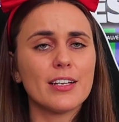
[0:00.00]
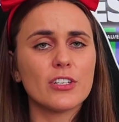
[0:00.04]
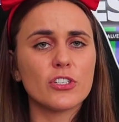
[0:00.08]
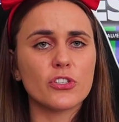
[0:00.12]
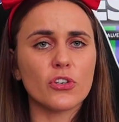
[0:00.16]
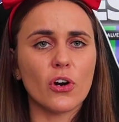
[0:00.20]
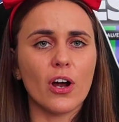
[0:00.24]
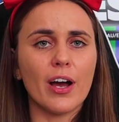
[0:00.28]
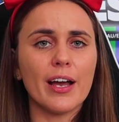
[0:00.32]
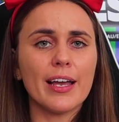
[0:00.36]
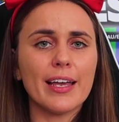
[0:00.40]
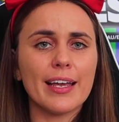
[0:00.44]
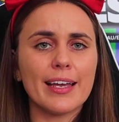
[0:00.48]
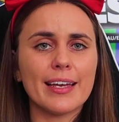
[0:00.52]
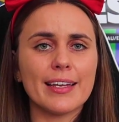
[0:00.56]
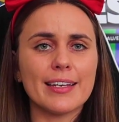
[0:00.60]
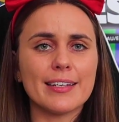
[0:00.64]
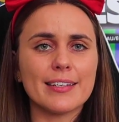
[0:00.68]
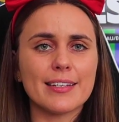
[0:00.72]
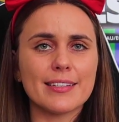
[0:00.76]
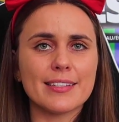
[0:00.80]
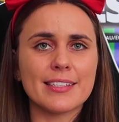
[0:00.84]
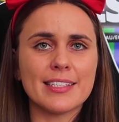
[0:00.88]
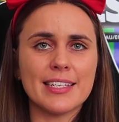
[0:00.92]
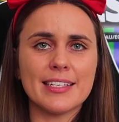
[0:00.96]
Try
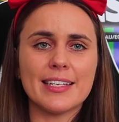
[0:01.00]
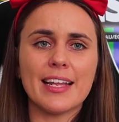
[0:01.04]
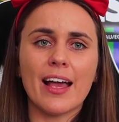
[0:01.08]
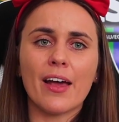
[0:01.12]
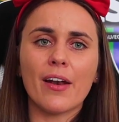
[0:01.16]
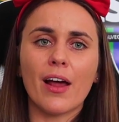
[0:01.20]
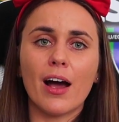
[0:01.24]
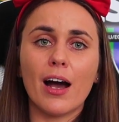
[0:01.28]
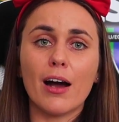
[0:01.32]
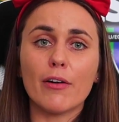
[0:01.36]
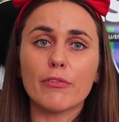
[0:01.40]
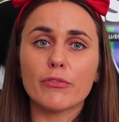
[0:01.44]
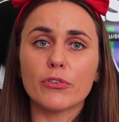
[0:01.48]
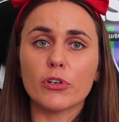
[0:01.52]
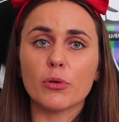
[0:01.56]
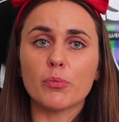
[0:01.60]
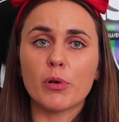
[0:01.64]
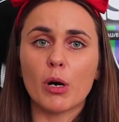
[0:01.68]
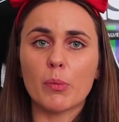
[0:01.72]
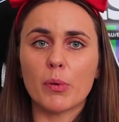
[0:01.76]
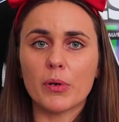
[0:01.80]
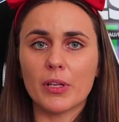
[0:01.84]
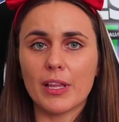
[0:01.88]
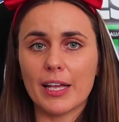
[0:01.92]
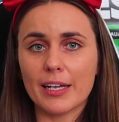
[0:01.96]
and sit down after a
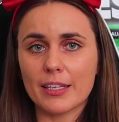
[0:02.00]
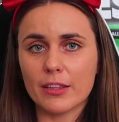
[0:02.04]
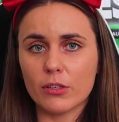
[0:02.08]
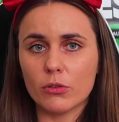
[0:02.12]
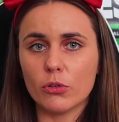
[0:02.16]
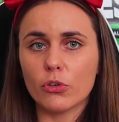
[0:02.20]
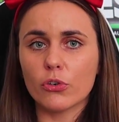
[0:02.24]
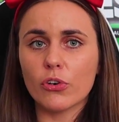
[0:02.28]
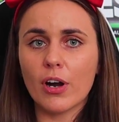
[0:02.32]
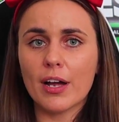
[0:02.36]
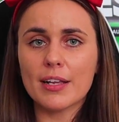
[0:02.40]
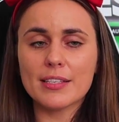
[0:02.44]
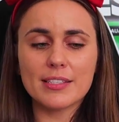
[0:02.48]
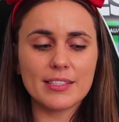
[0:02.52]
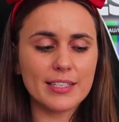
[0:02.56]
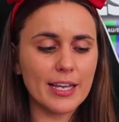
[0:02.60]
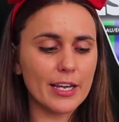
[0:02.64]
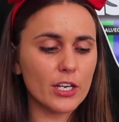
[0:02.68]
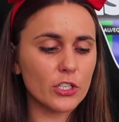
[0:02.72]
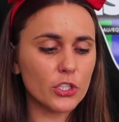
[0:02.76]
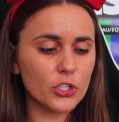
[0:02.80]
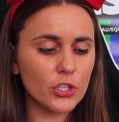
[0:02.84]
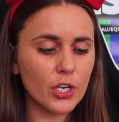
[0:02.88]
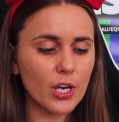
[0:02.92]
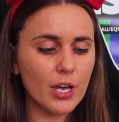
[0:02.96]
proper like little grind
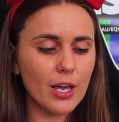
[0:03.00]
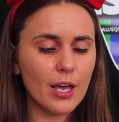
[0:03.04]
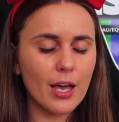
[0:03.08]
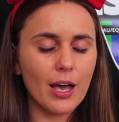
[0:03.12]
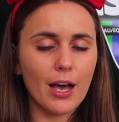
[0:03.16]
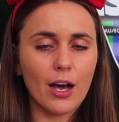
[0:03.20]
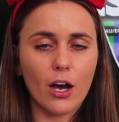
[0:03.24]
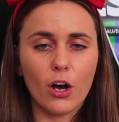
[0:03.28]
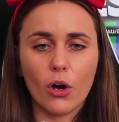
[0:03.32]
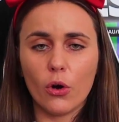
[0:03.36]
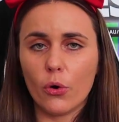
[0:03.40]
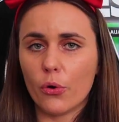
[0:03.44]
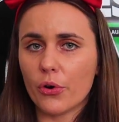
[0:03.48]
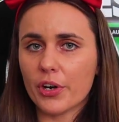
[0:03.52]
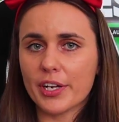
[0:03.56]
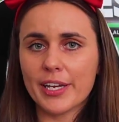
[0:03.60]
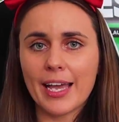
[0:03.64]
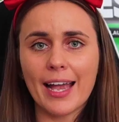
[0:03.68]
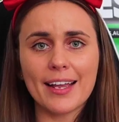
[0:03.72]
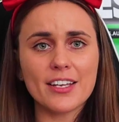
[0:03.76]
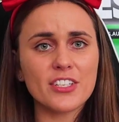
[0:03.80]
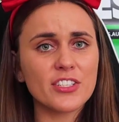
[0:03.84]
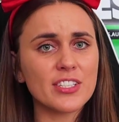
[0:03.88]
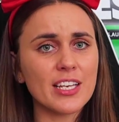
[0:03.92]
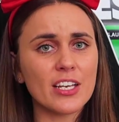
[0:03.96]
sesh, or a
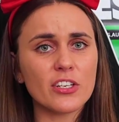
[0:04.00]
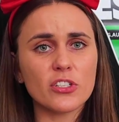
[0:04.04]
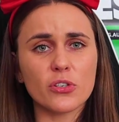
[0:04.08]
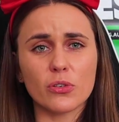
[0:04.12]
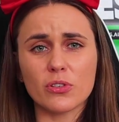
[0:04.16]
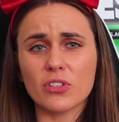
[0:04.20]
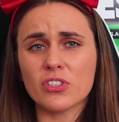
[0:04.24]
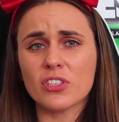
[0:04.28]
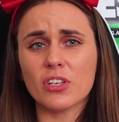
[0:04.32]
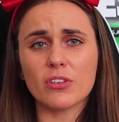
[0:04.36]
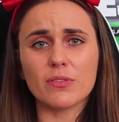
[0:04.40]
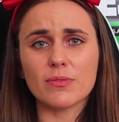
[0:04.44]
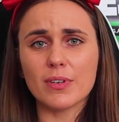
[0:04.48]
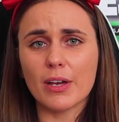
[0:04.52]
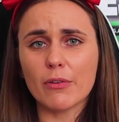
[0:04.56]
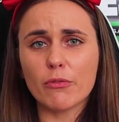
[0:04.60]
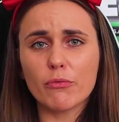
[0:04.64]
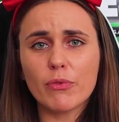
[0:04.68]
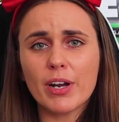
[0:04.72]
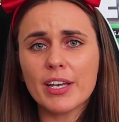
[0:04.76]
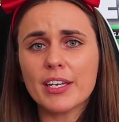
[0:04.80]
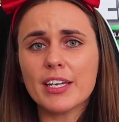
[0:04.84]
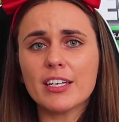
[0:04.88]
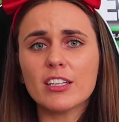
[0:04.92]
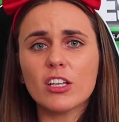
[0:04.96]
catch sesh, or just a
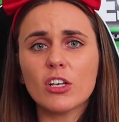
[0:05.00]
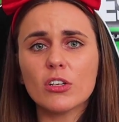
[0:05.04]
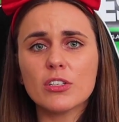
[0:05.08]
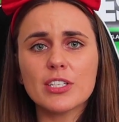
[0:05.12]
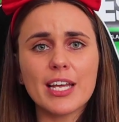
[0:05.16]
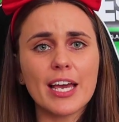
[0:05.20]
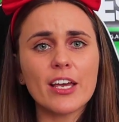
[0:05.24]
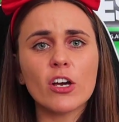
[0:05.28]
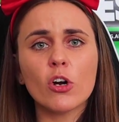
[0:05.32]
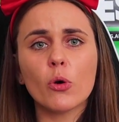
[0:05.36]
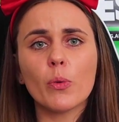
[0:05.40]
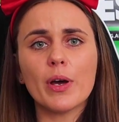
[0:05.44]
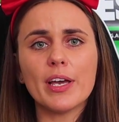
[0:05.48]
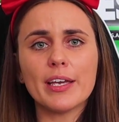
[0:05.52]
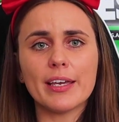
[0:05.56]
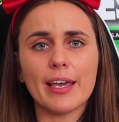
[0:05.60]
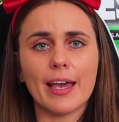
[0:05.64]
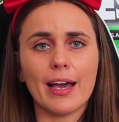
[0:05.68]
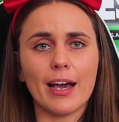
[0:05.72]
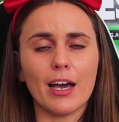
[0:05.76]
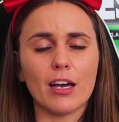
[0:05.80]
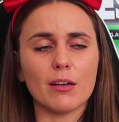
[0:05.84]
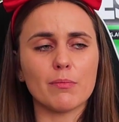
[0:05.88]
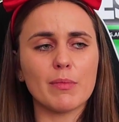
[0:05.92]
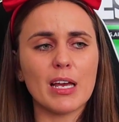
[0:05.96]
regular day or week
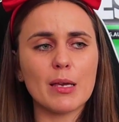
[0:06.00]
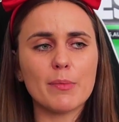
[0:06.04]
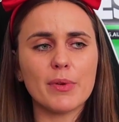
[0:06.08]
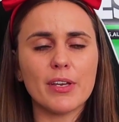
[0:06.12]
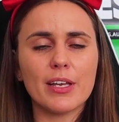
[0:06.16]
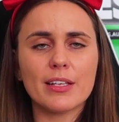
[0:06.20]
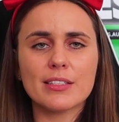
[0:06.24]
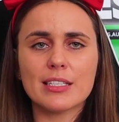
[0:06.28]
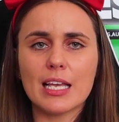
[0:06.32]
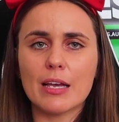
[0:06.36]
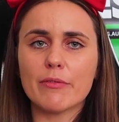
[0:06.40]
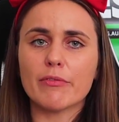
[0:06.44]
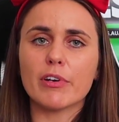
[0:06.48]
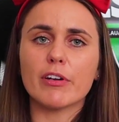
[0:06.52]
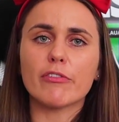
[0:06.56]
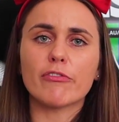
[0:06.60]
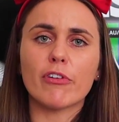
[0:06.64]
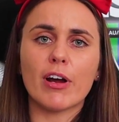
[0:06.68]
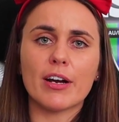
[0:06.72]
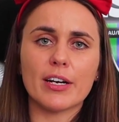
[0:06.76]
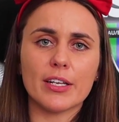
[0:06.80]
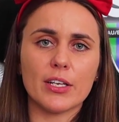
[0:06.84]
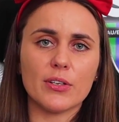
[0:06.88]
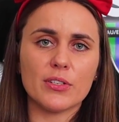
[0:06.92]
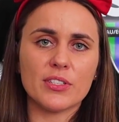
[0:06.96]
out. Maybe it's every
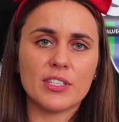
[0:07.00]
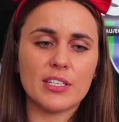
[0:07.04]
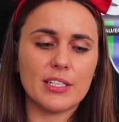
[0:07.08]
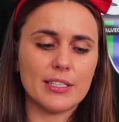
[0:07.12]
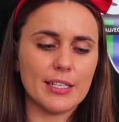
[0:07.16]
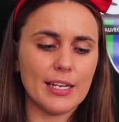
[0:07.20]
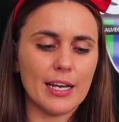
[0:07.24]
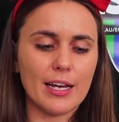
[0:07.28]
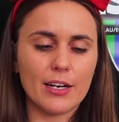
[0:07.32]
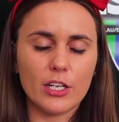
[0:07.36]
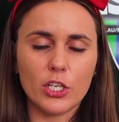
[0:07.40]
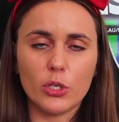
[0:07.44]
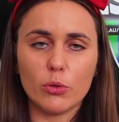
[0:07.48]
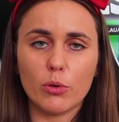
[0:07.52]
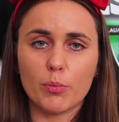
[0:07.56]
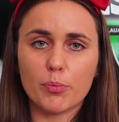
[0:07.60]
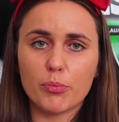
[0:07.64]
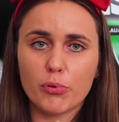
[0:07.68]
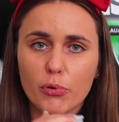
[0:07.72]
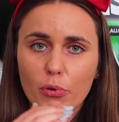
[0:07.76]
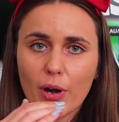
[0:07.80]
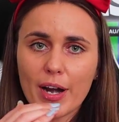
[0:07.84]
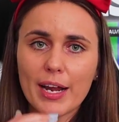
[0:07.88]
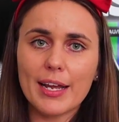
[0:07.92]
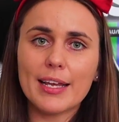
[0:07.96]
Friday you sit down, you
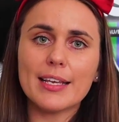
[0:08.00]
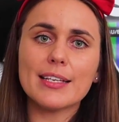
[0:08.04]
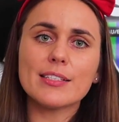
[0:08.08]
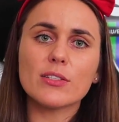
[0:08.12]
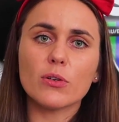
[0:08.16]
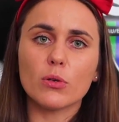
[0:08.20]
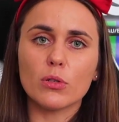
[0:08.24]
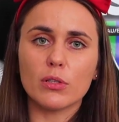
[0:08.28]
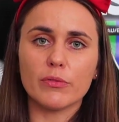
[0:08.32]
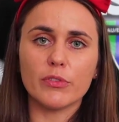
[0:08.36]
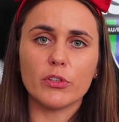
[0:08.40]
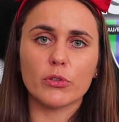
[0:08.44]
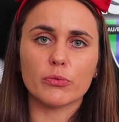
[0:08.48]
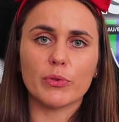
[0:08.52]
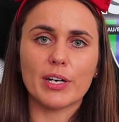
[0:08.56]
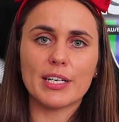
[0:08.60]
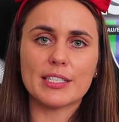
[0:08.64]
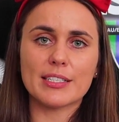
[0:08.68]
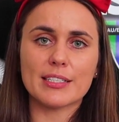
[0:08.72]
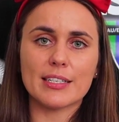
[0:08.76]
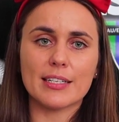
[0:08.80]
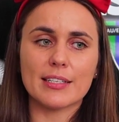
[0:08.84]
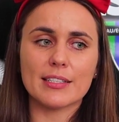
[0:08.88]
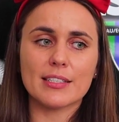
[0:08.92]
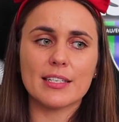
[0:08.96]
appraise all of your
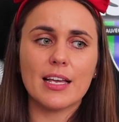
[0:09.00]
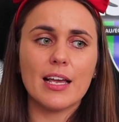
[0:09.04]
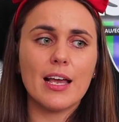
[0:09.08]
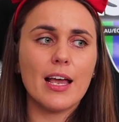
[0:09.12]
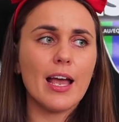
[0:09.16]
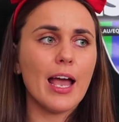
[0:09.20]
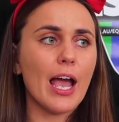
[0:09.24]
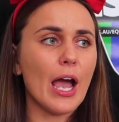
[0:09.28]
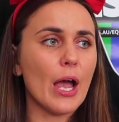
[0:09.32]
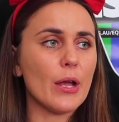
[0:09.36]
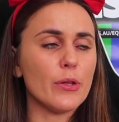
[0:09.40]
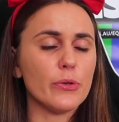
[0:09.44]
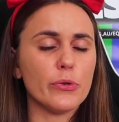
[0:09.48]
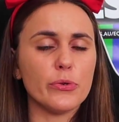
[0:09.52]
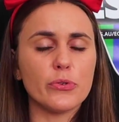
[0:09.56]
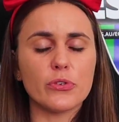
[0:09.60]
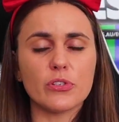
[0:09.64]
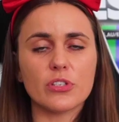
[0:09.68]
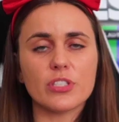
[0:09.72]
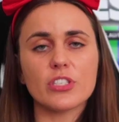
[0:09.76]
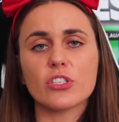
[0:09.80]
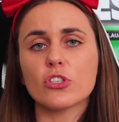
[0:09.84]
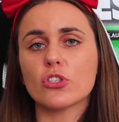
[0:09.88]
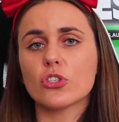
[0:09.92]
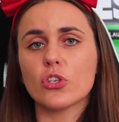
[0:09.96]
recents, and you
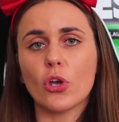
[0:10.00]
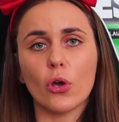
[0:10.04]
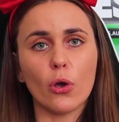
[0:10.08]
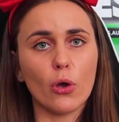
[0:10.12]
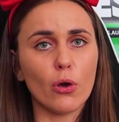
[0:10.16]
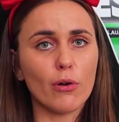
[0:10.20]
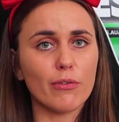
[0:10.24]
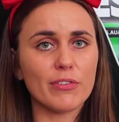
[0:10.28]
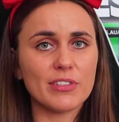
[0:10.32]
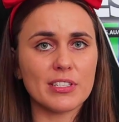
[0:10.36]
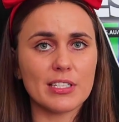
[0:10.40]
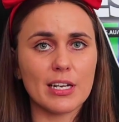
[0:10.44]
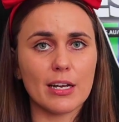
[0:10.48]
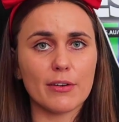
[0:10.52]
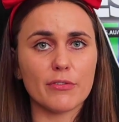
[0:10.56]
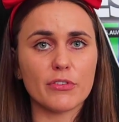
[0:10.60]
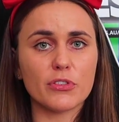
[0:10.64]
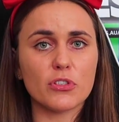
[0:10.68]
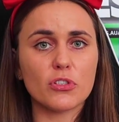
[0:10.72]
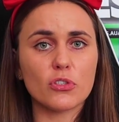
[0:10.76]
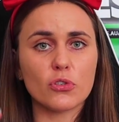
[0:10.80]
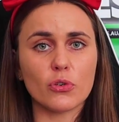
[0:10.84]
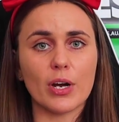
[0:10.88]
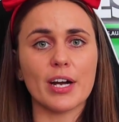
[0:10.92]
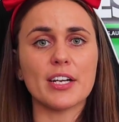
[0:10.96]
just turf stuff
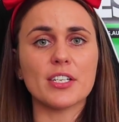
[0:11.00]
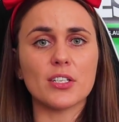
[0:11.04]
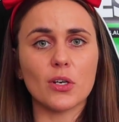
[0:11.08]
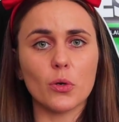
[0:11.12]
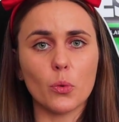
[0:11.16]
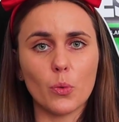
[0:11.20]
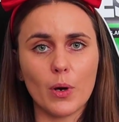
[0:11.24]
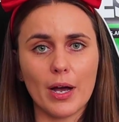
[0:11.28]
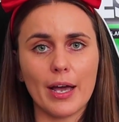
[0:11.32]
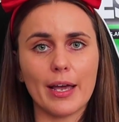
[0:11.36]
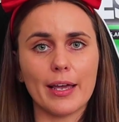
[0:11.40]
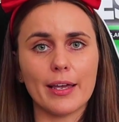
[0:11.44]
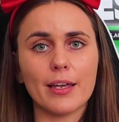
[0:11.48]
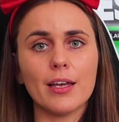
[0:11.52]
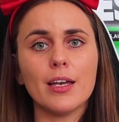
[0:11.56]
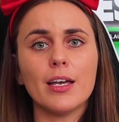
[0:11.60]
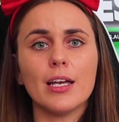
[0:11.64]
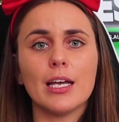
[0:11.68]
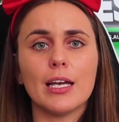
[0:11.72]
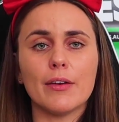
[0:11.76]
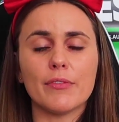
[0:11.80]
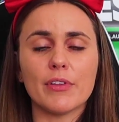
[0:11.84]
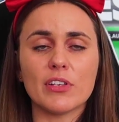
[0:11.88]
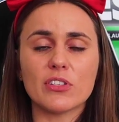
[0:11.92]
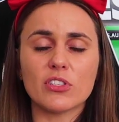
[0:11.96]
straight away.
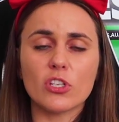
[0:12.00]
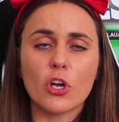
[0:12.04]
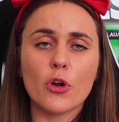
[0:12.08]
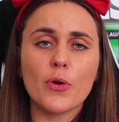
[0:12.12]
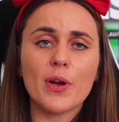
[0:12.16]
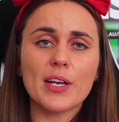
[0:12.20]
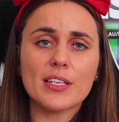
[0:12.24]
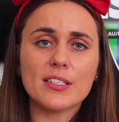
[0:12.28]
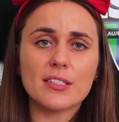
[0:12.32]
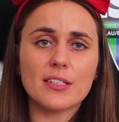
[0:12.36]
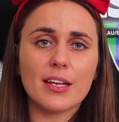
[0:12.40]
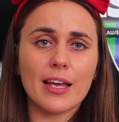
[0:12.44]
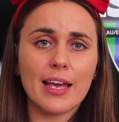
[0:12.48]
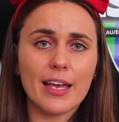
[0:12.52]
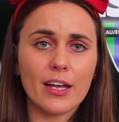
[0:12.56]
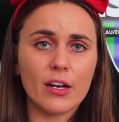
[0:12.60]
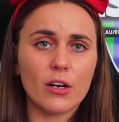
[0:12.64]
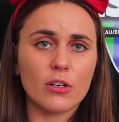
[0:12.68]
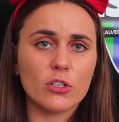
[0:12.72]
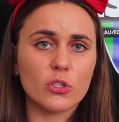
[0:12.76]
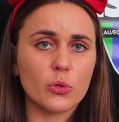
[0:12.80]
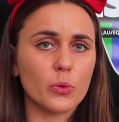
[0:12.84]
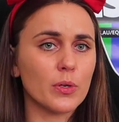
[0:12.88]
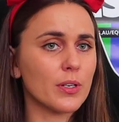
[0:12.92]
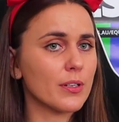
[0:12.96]
If there's no reason to hang
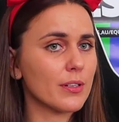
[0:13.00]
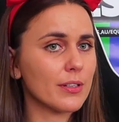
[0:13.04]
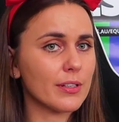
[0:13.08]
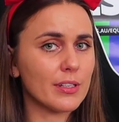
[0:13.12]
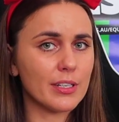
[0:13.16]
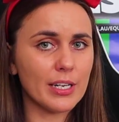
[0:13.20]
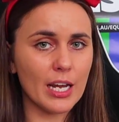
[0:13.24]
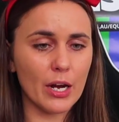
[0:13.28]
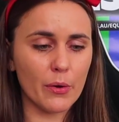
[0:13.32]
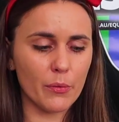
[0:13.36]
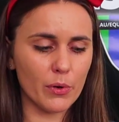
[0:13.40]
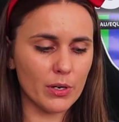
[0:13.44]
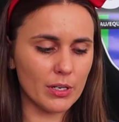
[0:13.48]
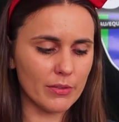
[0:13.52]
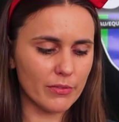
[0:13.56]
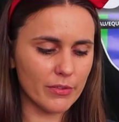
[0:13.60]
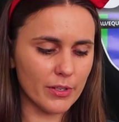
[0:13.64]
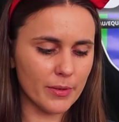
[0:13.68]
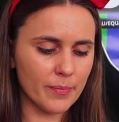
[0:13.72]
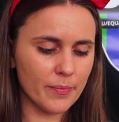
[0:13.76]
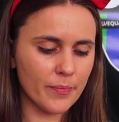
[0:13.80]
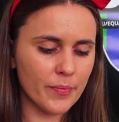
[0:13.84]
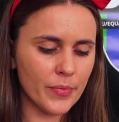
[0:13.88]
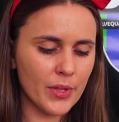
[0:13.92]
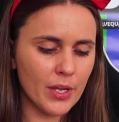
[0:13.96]
on to it, get rid of
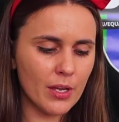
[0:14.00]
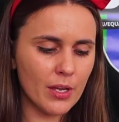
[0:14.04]
it.